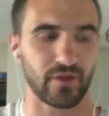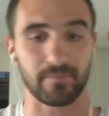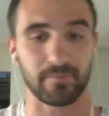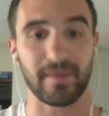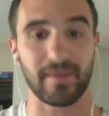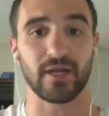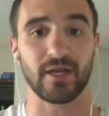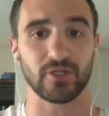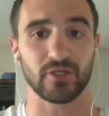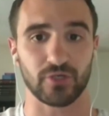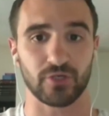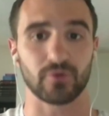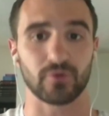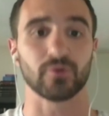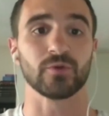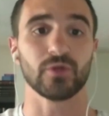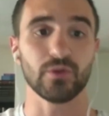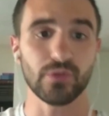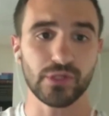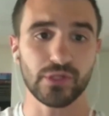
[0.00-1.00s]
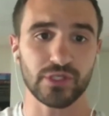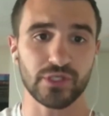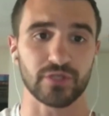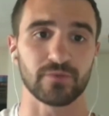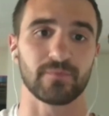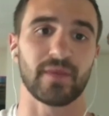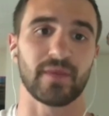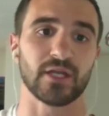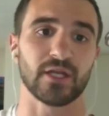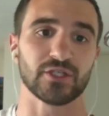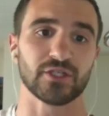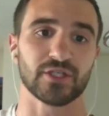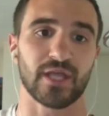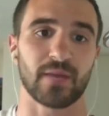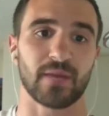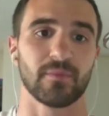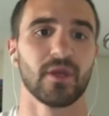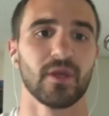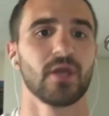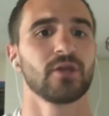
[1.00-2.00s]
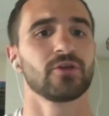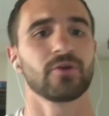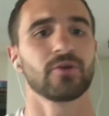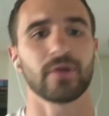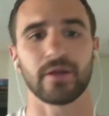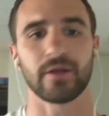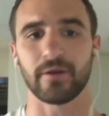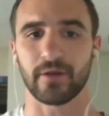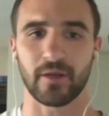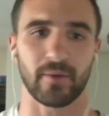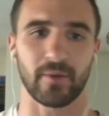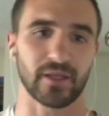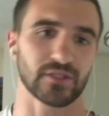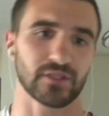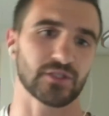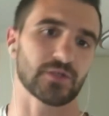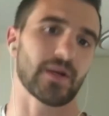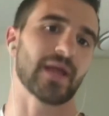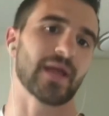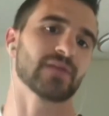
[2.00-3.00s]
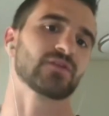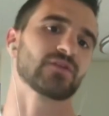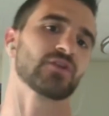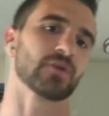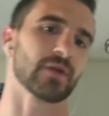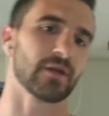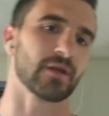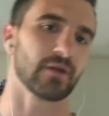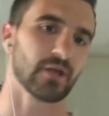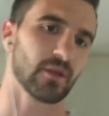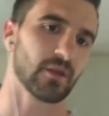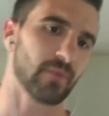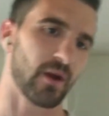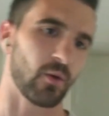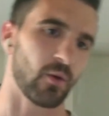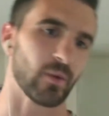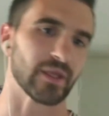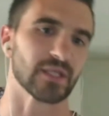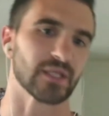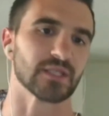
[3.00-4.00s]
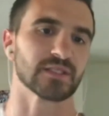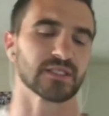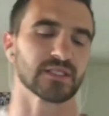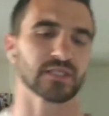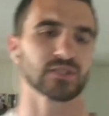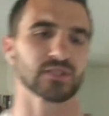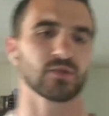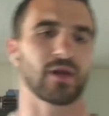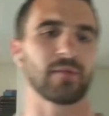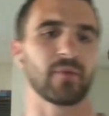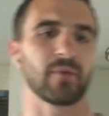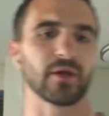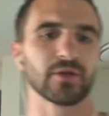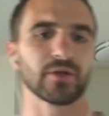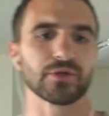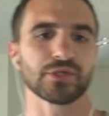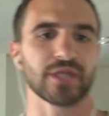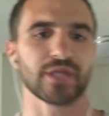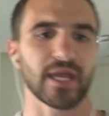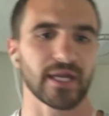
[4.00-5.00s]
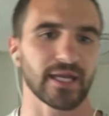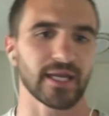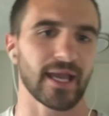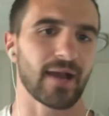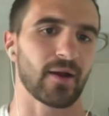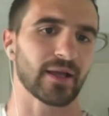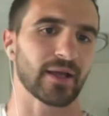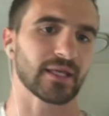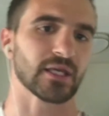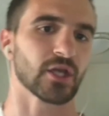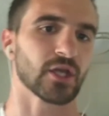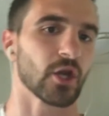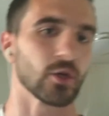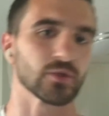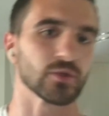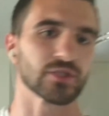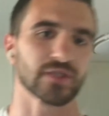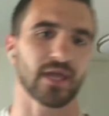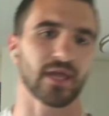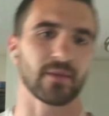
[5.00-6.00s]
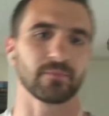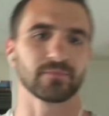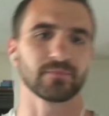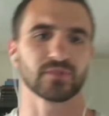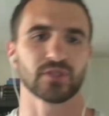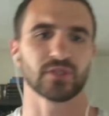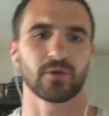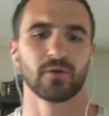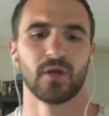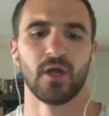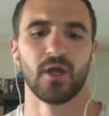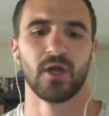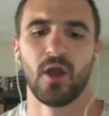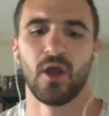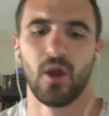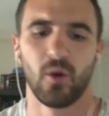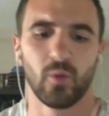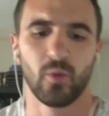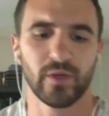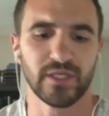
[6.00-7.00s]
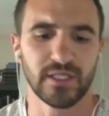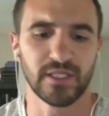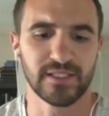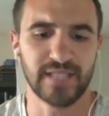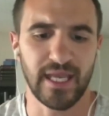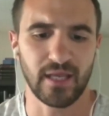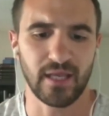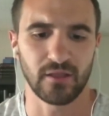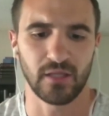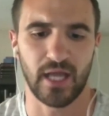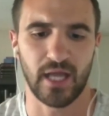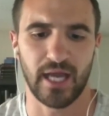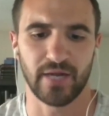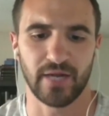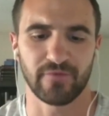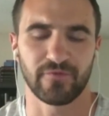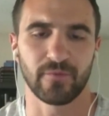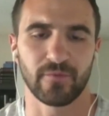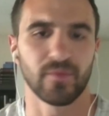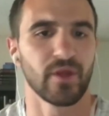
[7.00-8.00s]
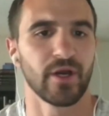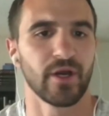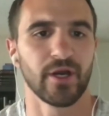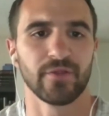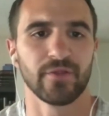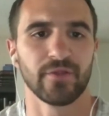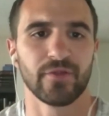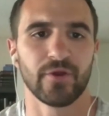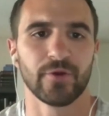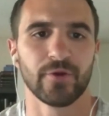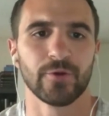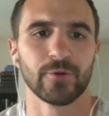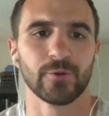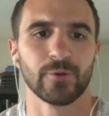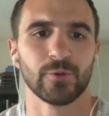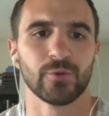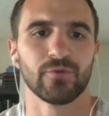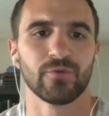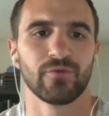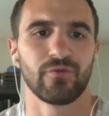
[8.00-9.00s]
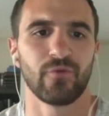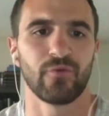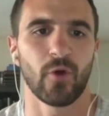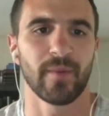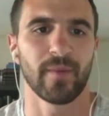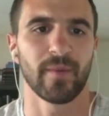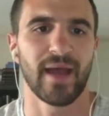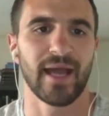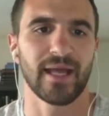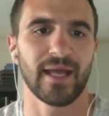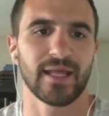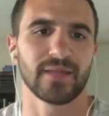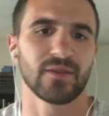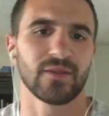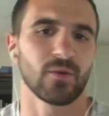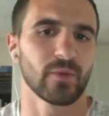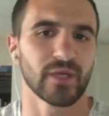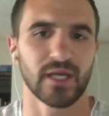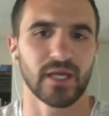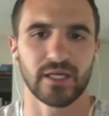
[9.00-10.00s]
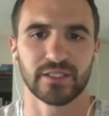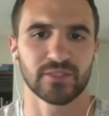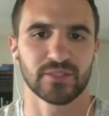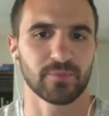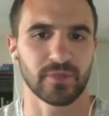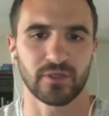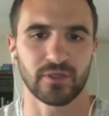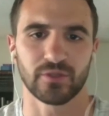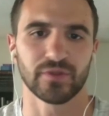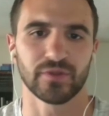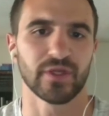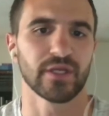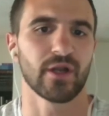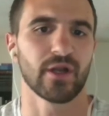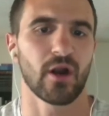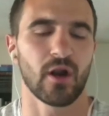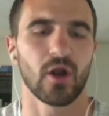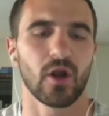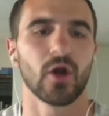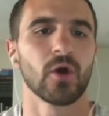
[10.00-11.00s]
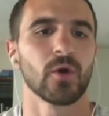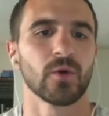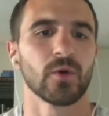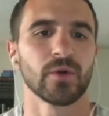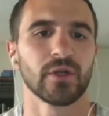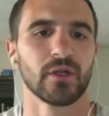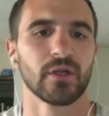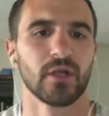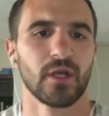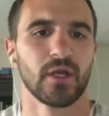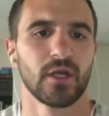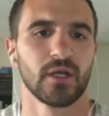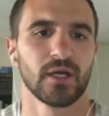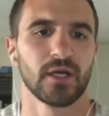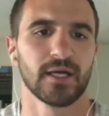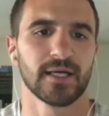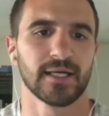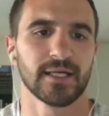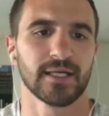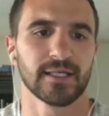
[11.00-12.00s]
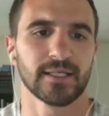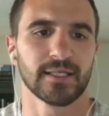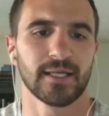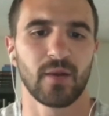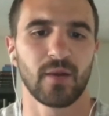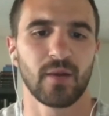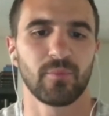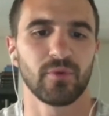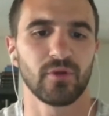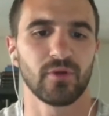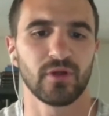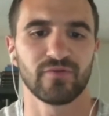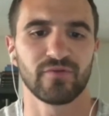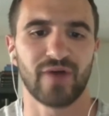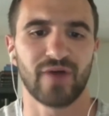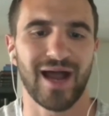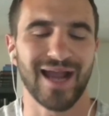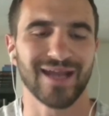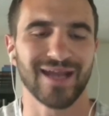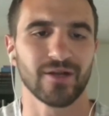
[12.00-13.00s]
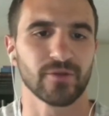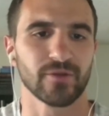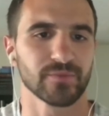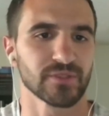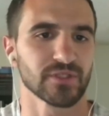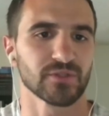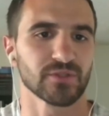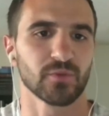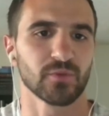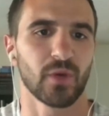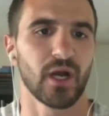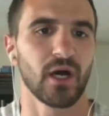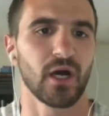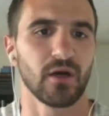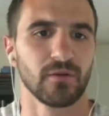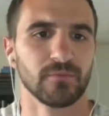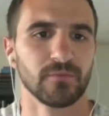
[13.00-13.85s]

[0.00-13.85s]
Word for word: manager who used to manage them, you're hearing about strengths, you're hearing about weaknesses. So I'm understanding how I can coach them. So we did take a lot from the Who format, and then we kind of sprinkled in our own couple of items as well.